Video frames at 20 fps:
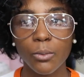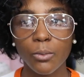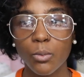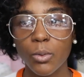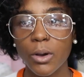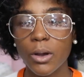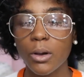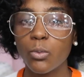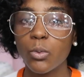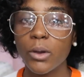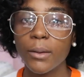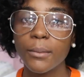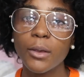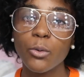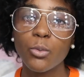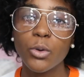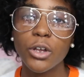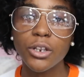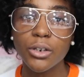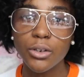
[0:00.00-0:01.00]
what
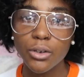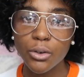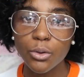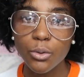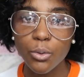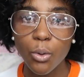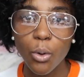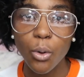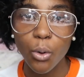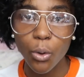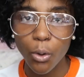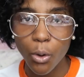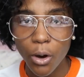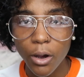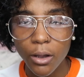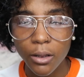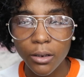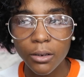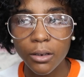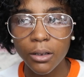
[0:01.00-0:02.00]
women would do
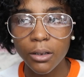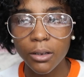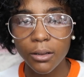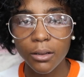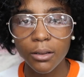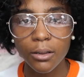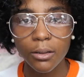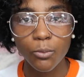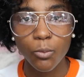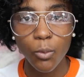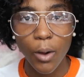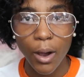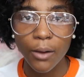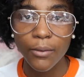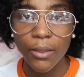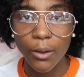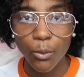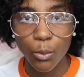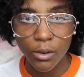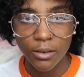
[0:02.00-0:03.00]
on
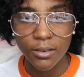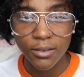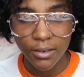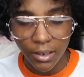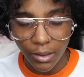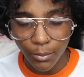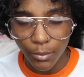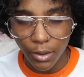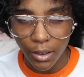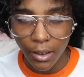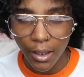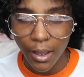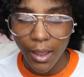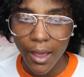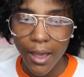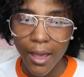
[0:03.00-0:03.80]
while they were steaming,